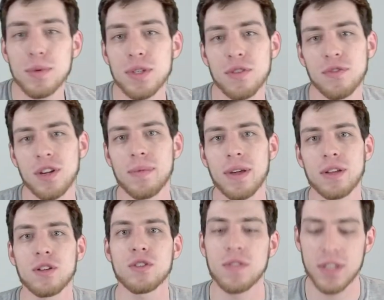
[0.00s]
different
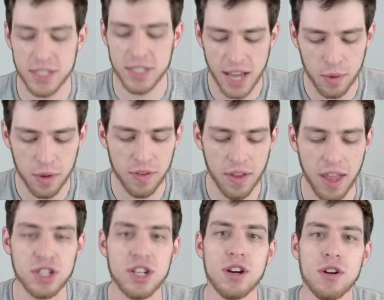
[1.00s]
commanders for this deck. We've had
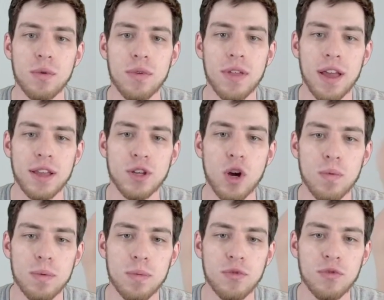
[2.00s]
Jeru with Eyes
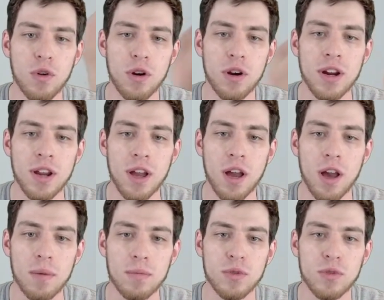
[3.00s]
Open before,
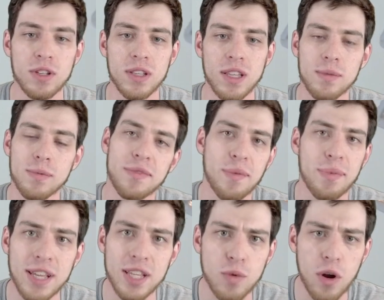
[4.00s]
using like a little bit of a
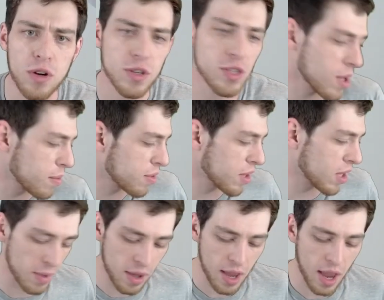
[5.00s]
Planeswalker sub-theme,
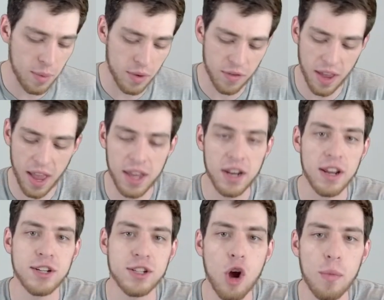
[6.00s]
and we've had
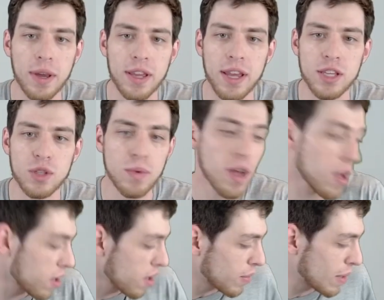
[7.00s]
Tomek as well.
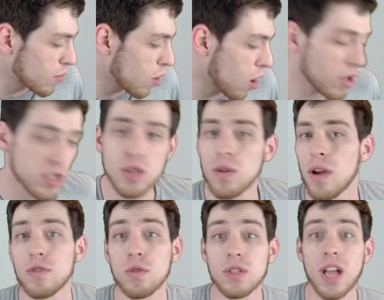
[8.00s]
People also have
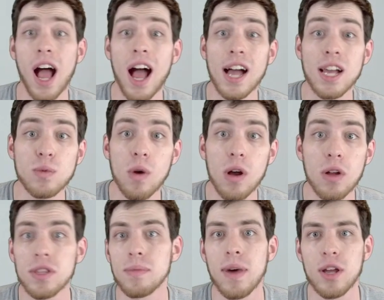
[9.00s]
used Oswald in
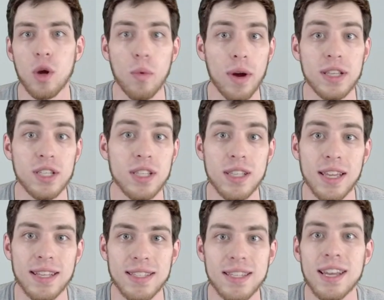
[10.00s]
the Mono White's
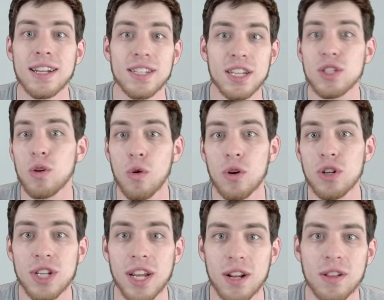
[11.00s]
Lands Discord
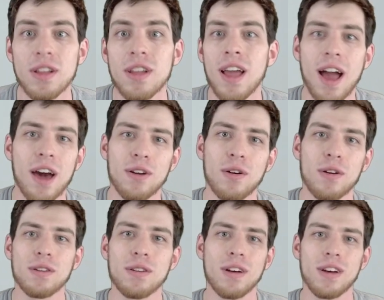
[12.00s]
channel on
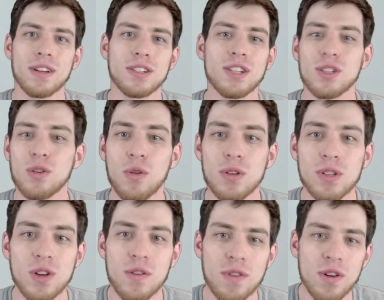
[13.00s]
our Discord
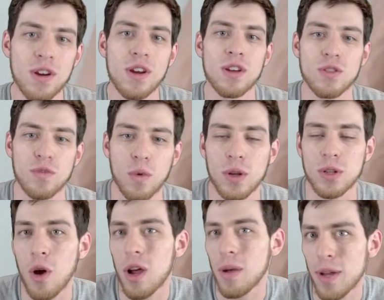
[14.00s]
server. So if you want to
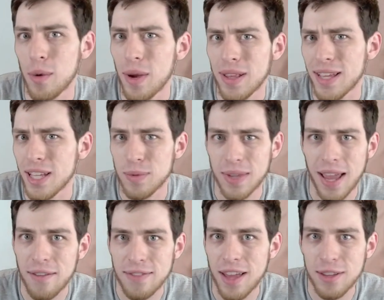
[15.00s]
talk Mono White Lands, we
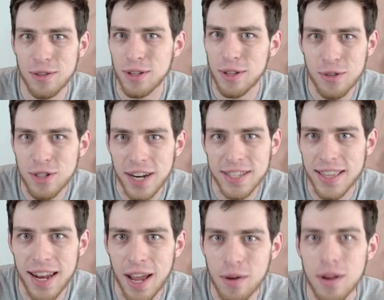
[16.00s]
have that. You can go check
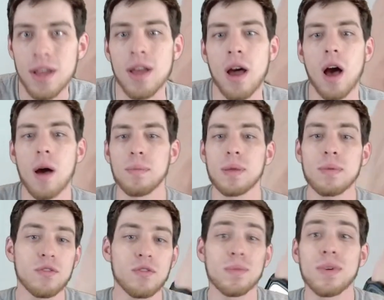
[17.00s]
that out. People have
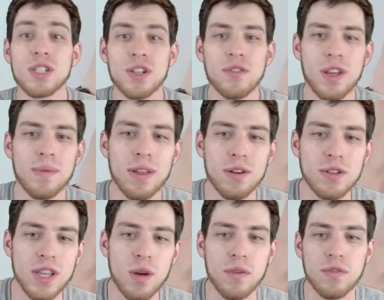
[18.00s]
used a bunch of different commanders
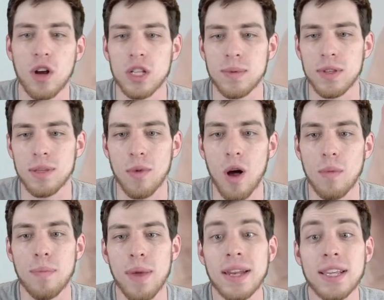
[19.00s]
there. We've talked about them all, but
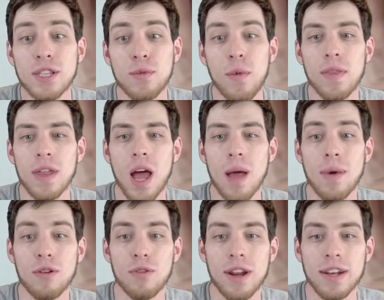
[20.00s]
Bennie is the one that I'm
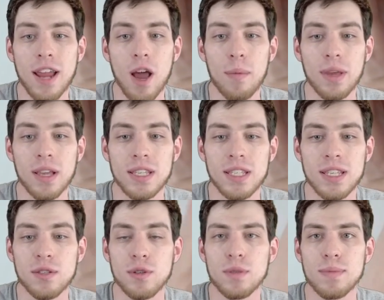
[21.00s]
on right now because he says
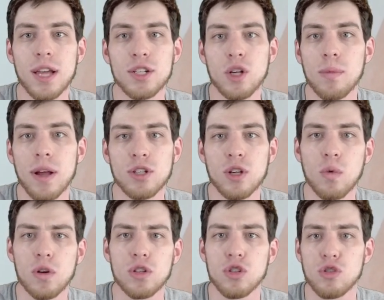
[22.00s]
those magical
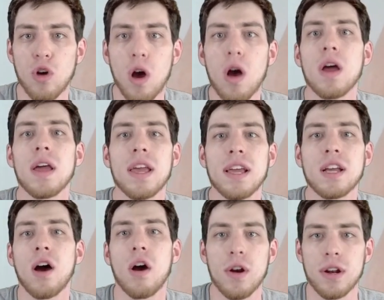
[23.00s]
words, draw a
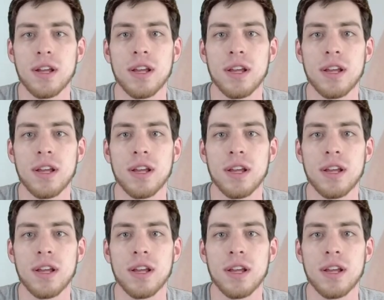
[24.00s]
card.